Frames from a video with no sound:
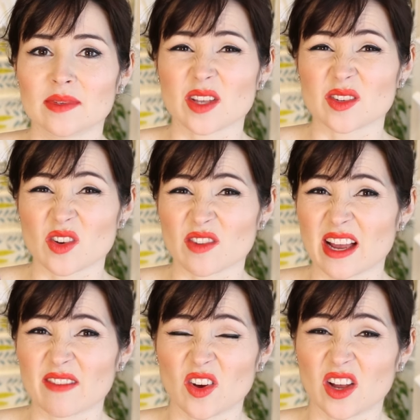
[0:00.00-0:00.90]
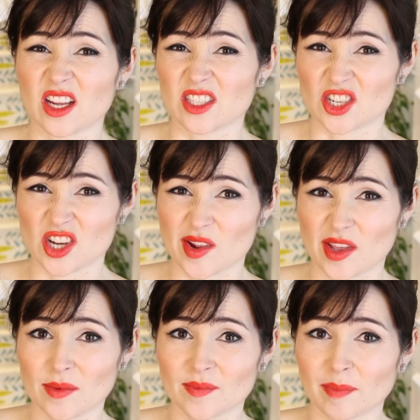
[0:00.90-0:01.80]
so sorry I haven't got her to show
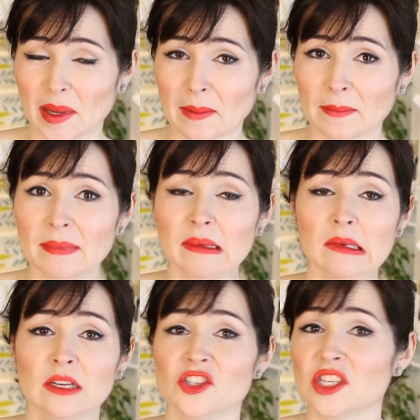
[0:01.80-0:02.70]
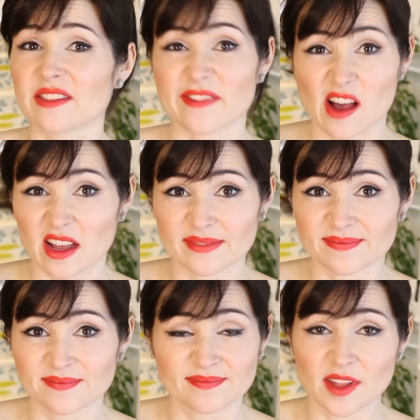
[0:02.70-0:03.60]
you, but she's fine.
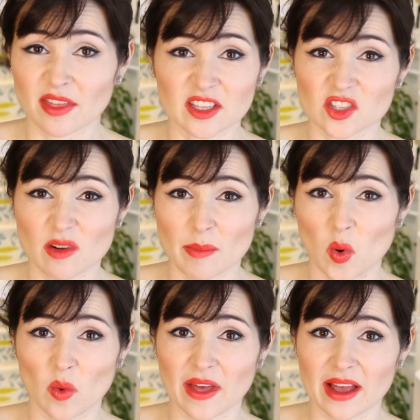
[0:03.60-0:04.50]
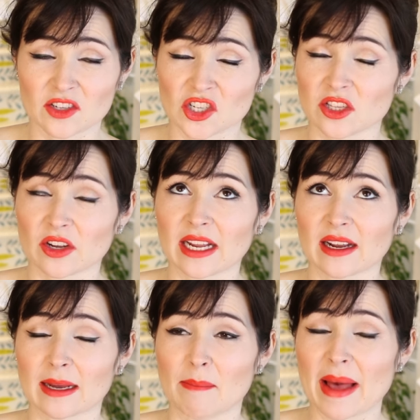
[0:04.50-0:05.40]
Nothing to report there. She's looking
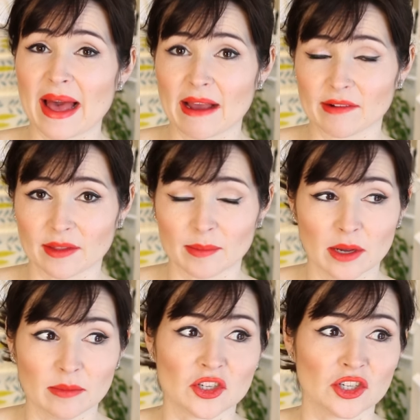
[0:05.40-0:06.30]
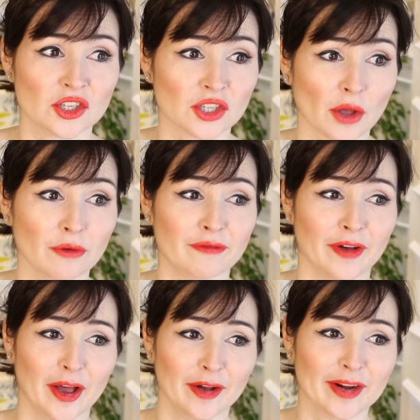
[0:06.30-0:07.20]
like a bear at the moment. She's so
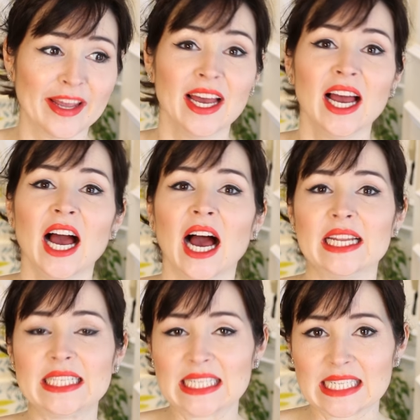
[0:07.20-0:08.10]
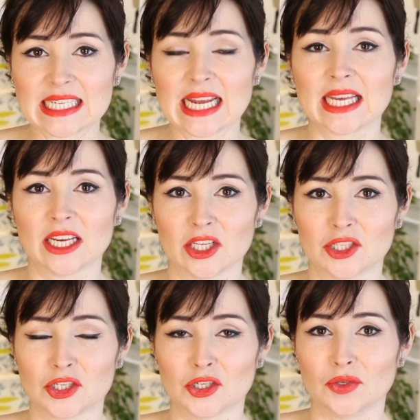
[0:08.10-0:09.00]
furry. I need to take her
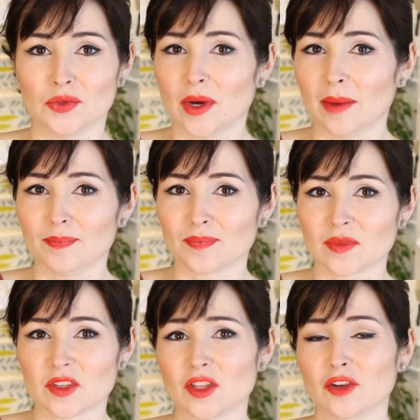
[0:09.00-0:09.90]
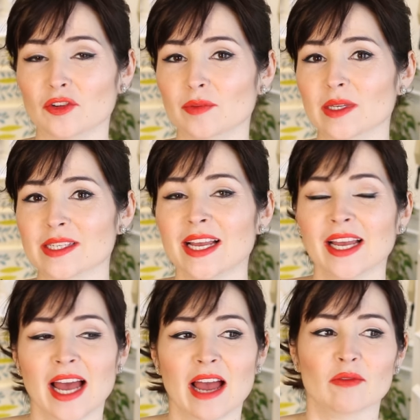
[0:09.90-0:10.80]
to the groomers.
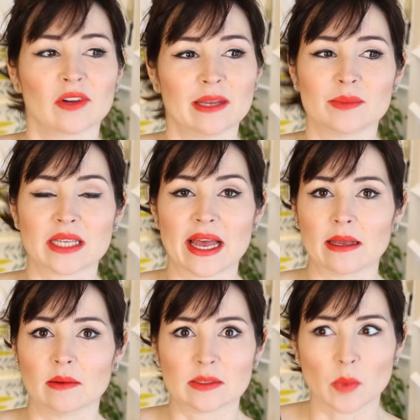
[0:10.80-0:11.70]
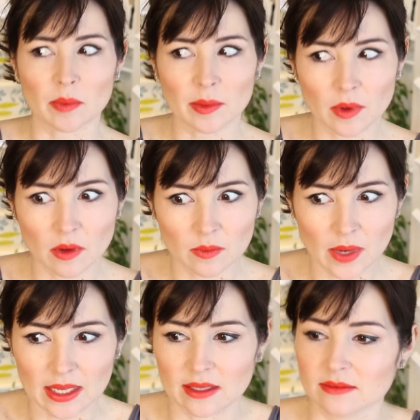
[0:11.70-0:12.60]
Everyone keeps saying, has Poppy put on
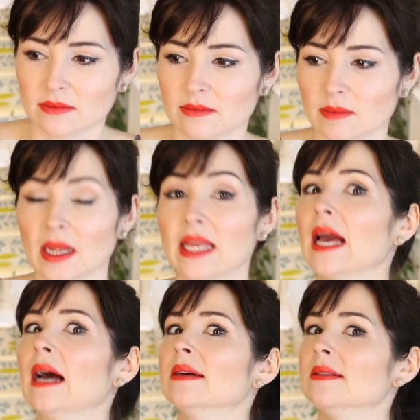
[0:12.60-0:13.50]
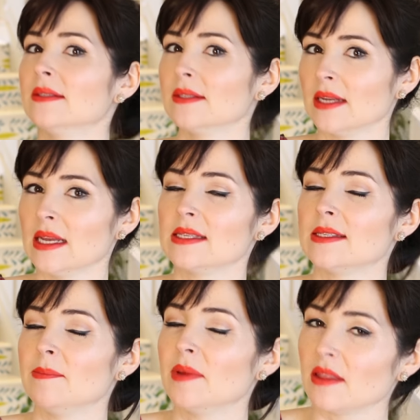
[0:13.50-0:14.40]
weight? I'm like, yeah, it's
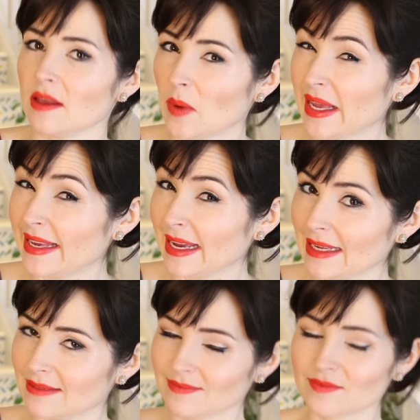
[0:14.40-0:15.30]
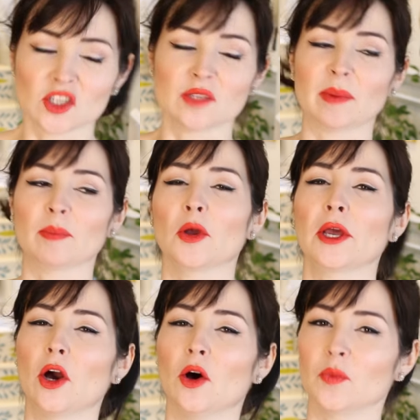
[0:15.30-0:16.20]
sympathy weight gain. She's been
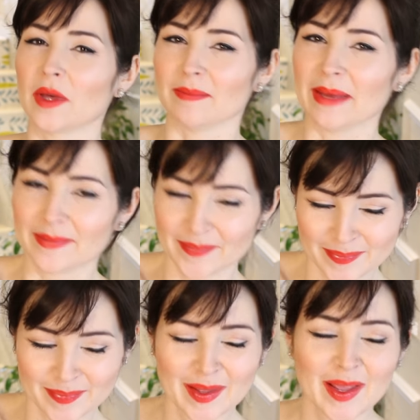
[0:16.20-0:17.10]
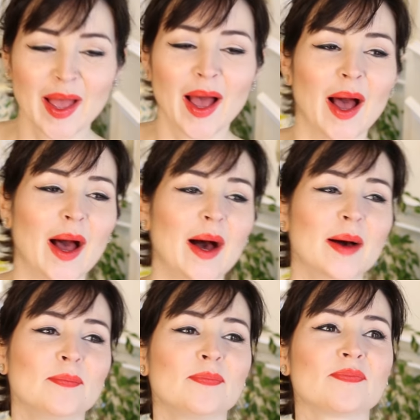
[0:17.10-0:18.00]
putting it on with me.
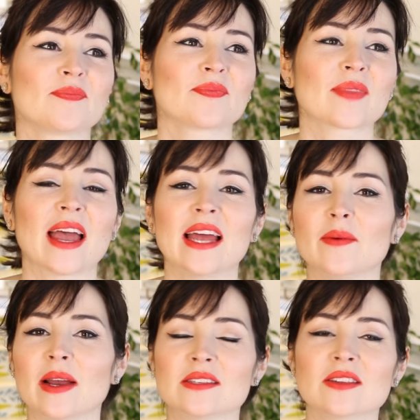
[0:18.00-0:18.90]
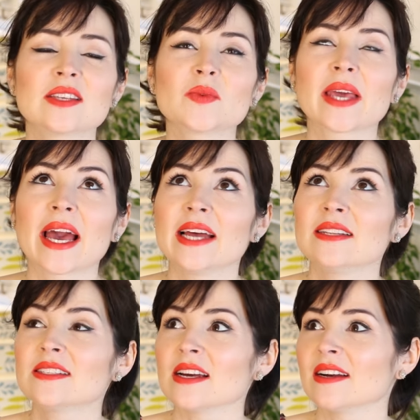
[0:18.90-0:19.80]
Anyway, so this
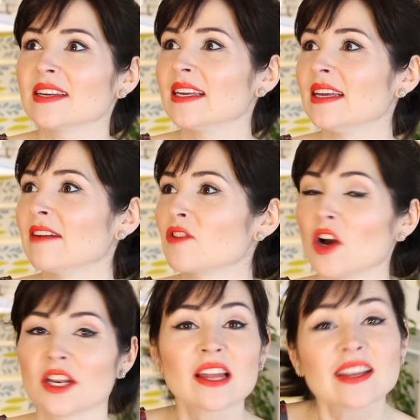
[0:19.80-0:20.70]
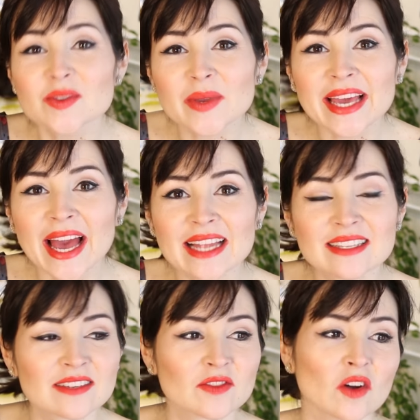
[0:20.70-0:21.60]
weekend, I have got a nice
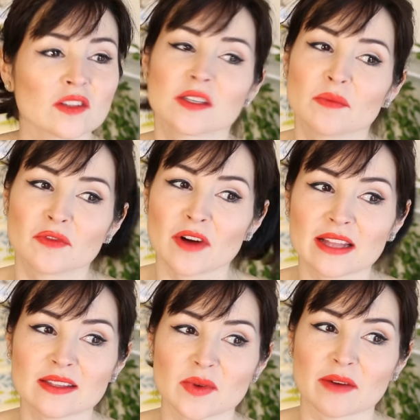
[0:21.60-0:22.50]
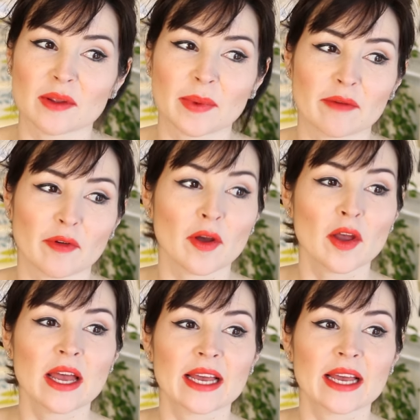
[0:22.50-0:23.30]
weekend. I've got some friends. We're having a bit of a